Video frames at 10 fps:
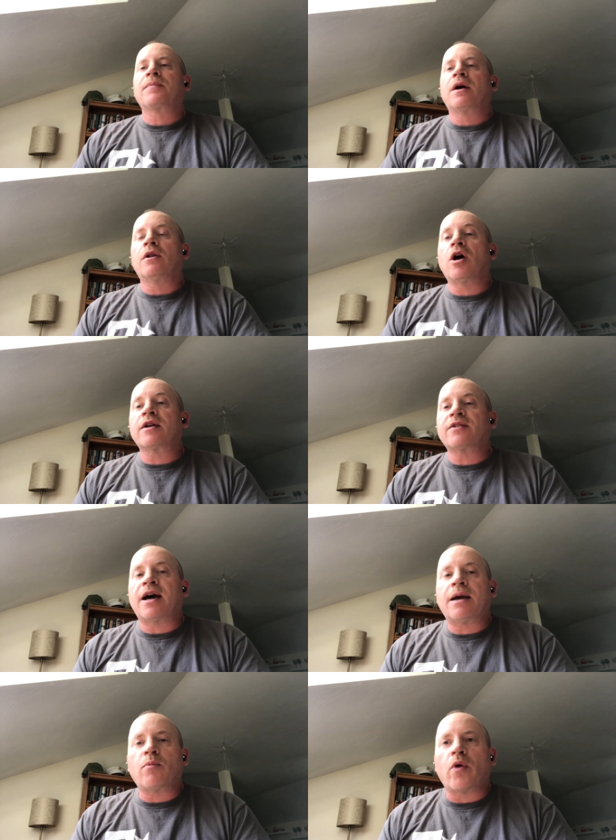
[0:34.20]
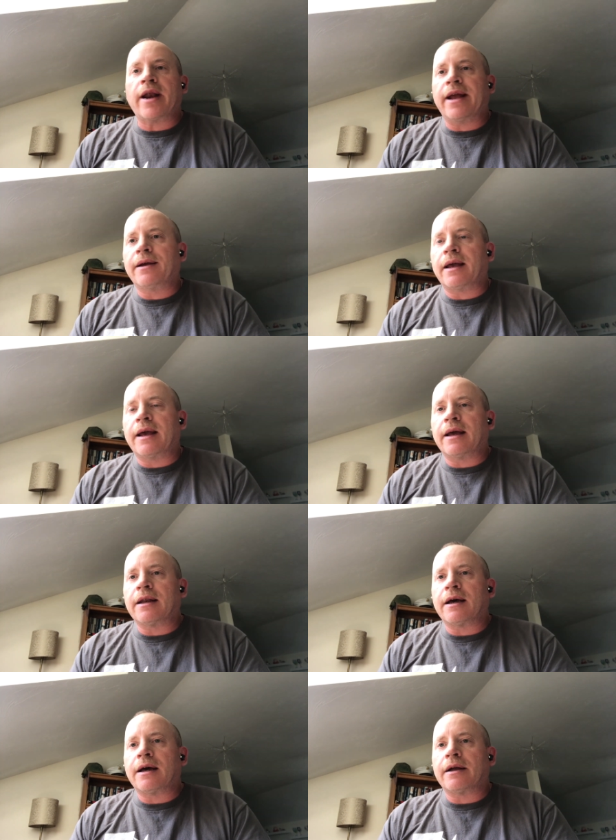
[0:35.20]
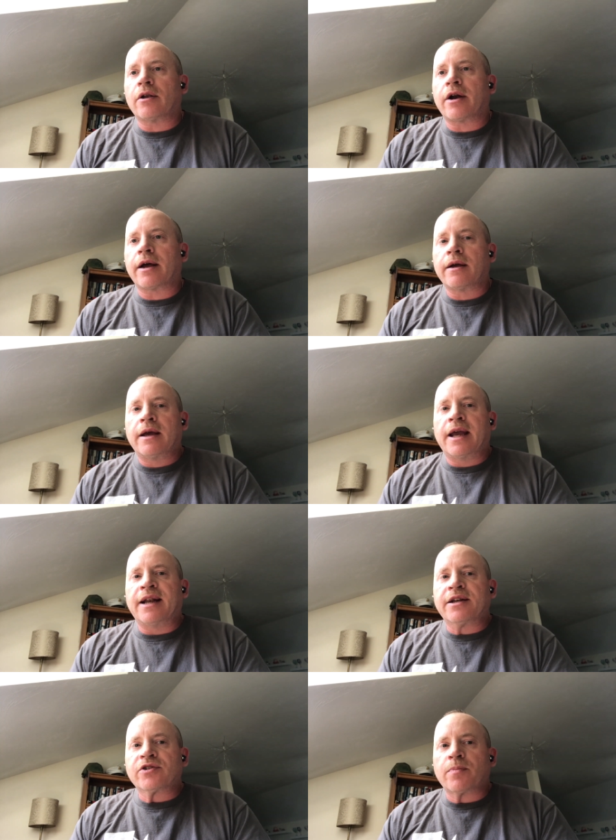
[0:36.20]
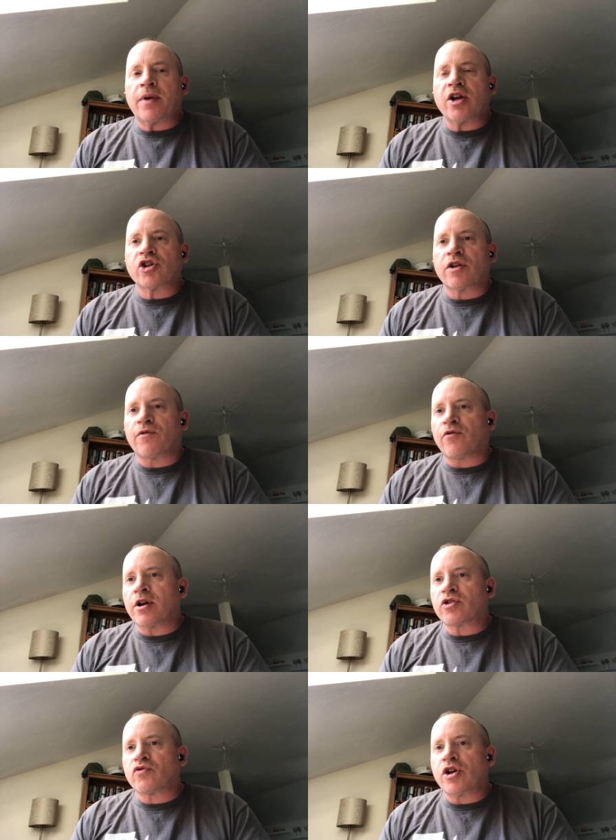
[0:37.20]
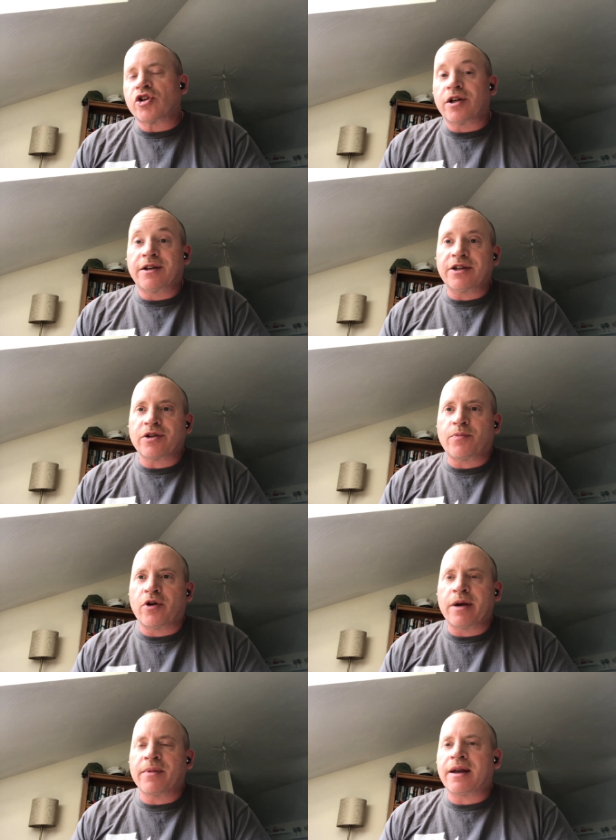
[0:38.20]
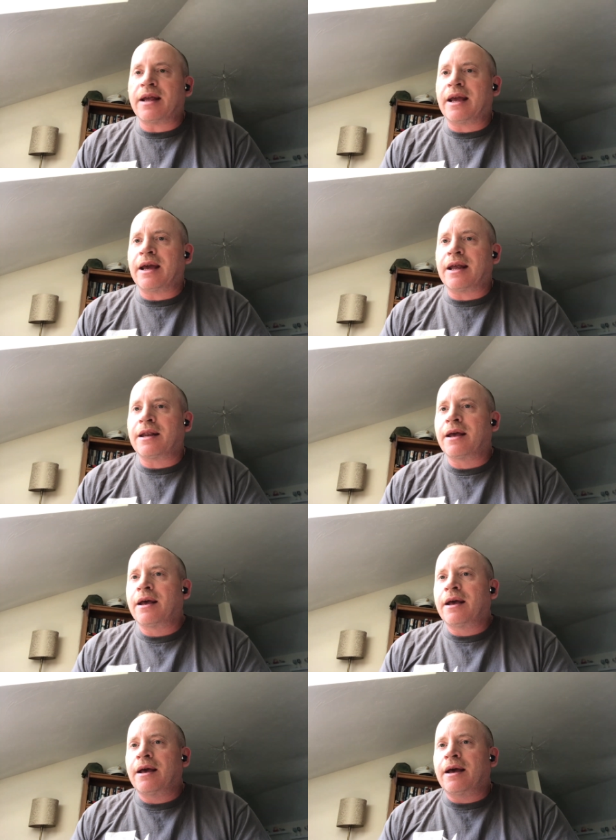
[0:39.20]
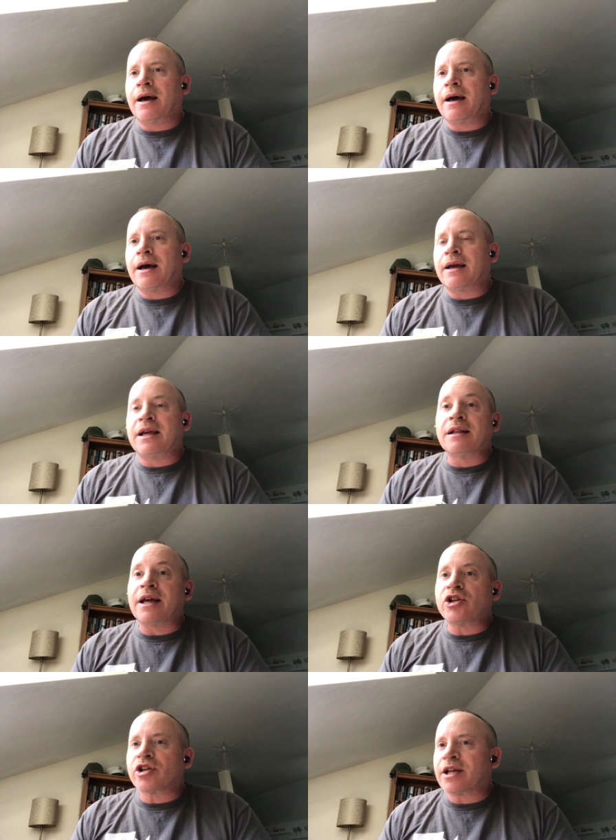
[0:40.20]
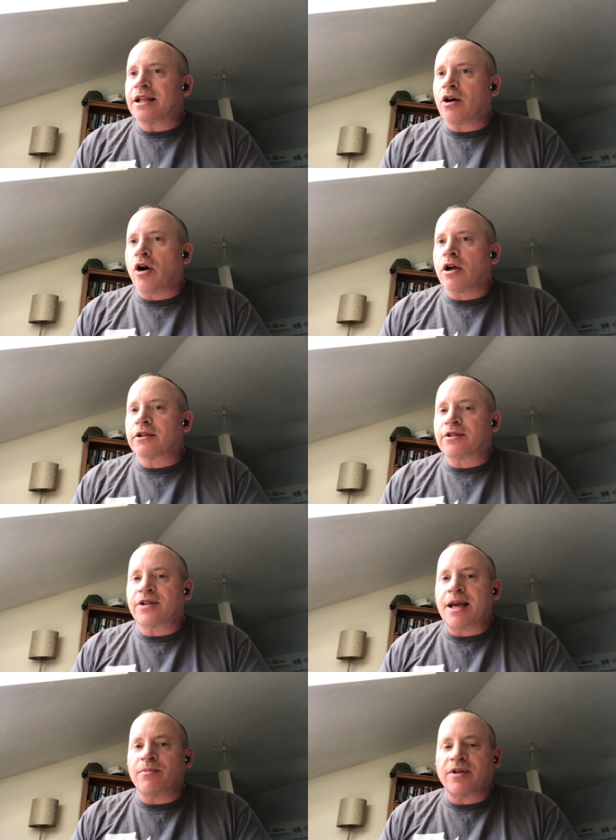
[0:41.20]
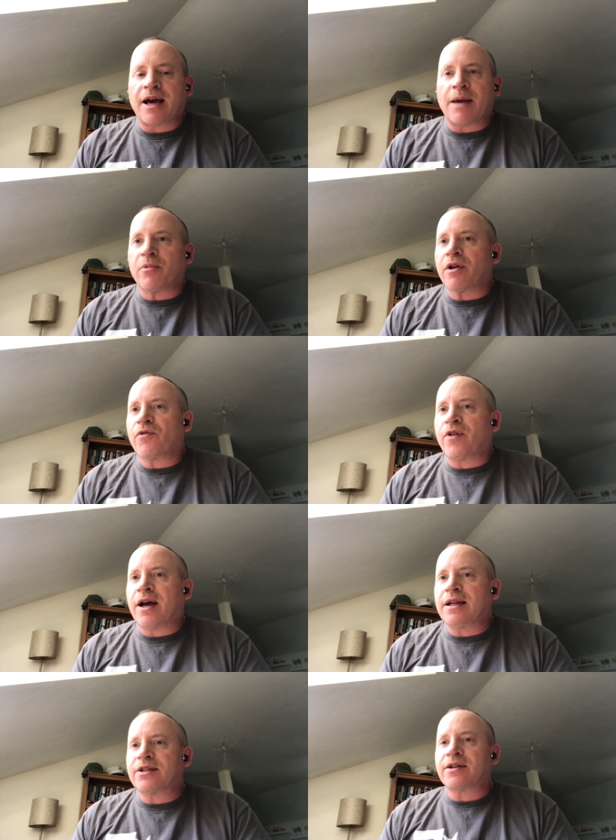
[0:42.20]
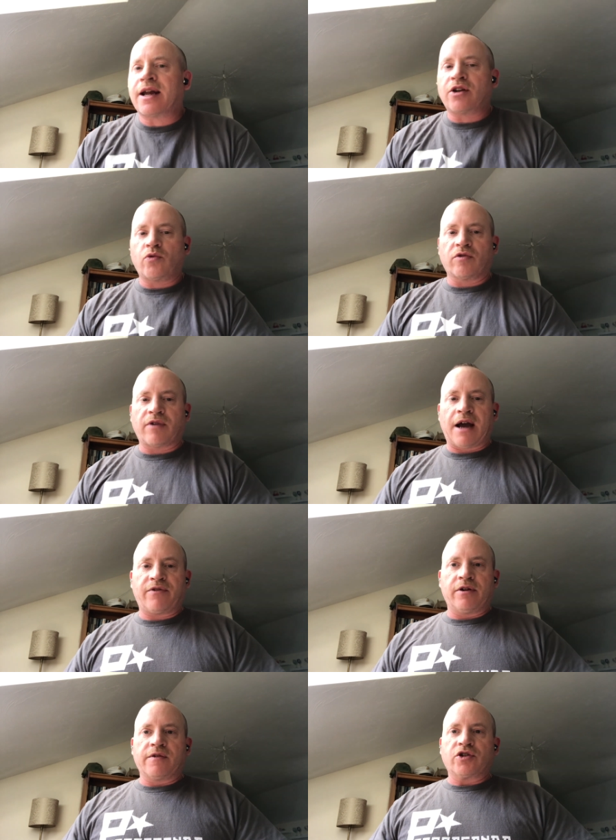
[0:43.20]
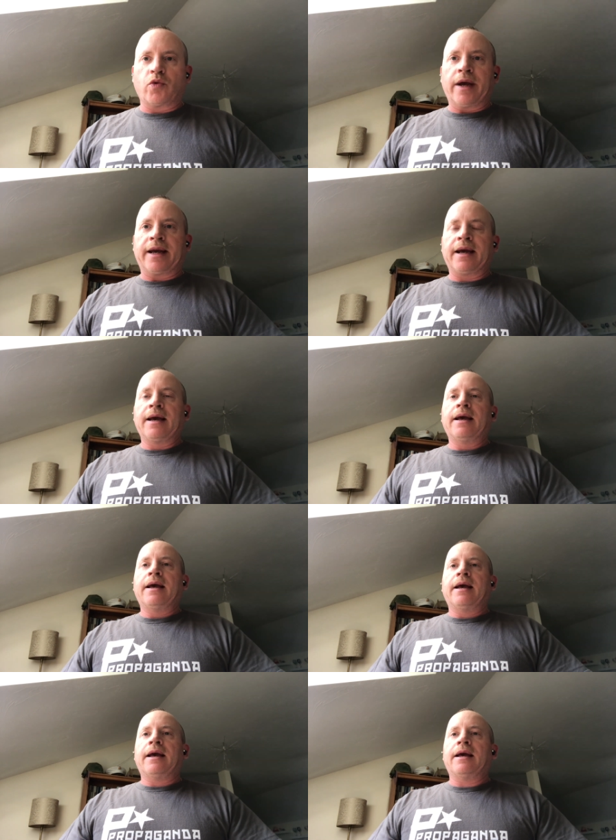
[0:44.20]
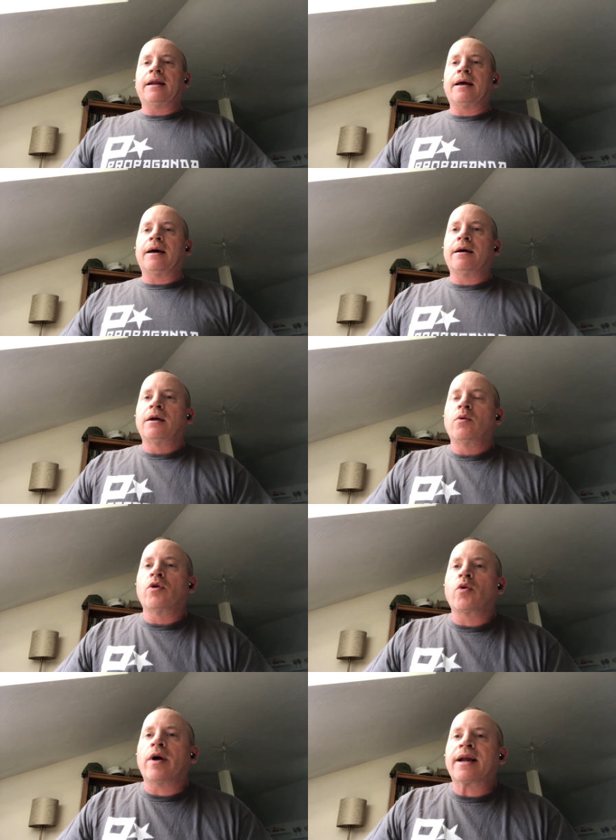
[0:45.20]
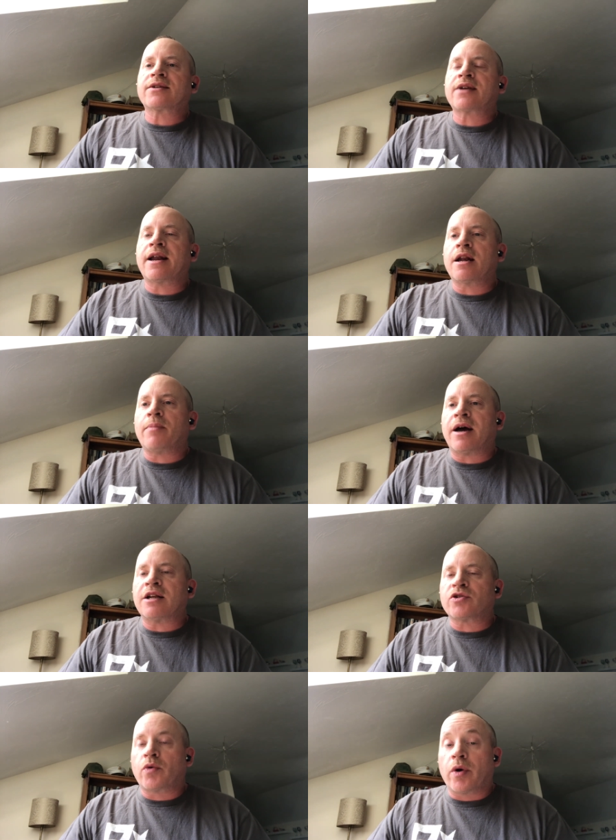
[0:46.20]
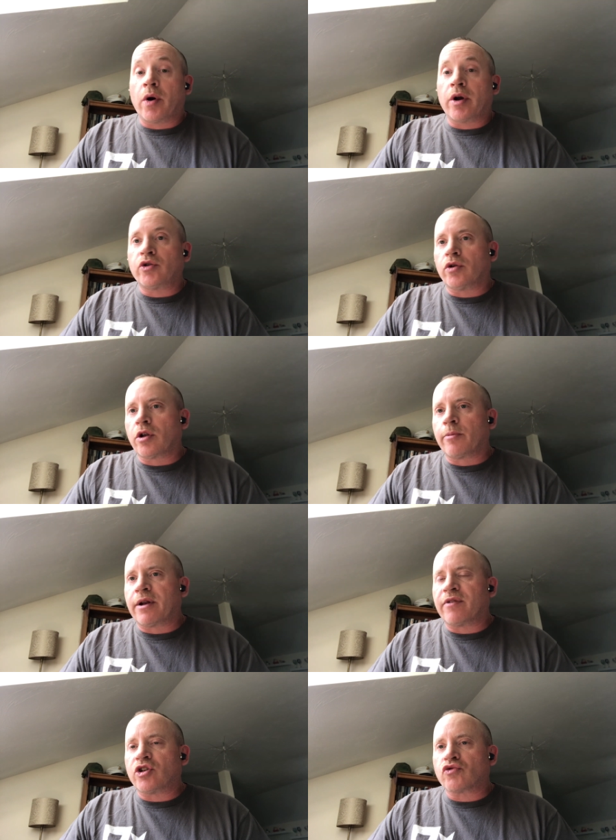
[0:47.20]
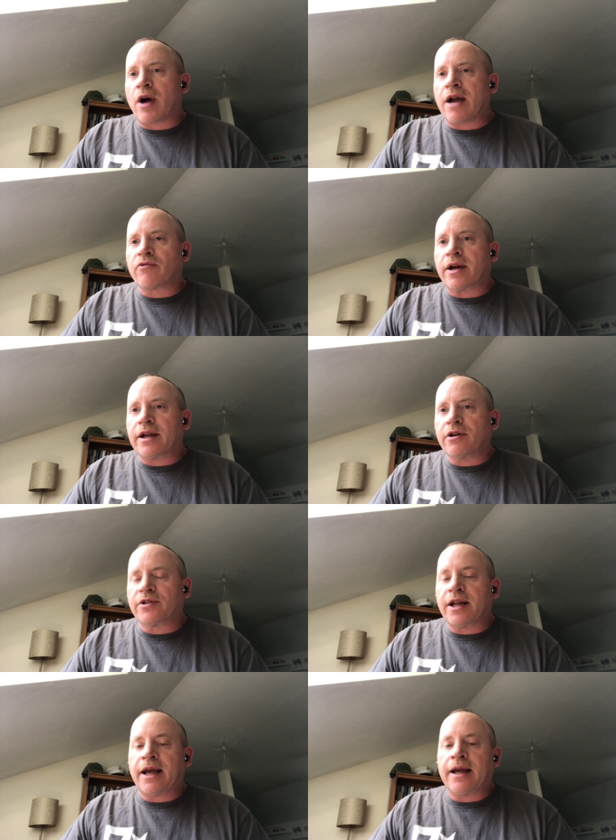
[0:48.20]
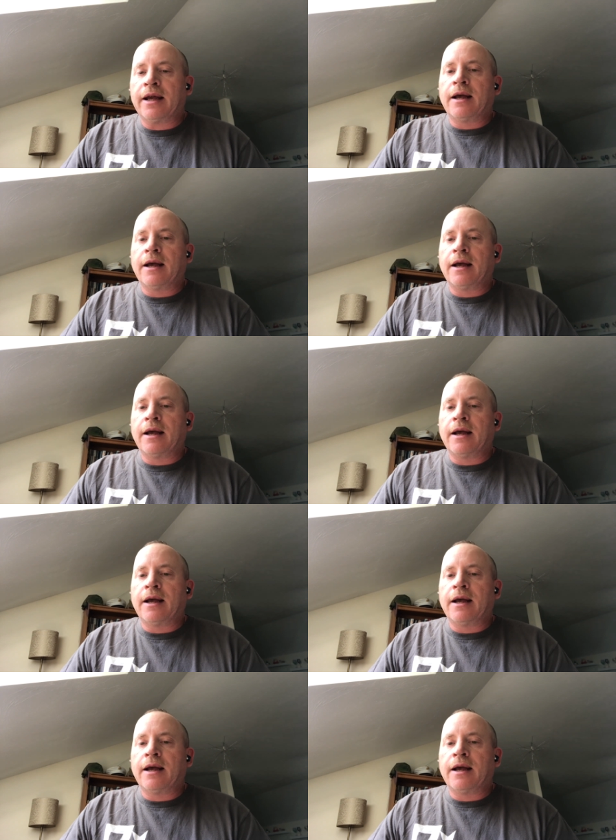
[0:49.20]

Long time waiting and a lot of anticipation, frustration, disappointment, and elation all at the same time when it finally started to arrive here this week. And we're quite excited about it, so we want to do a little bit of a dry run here today.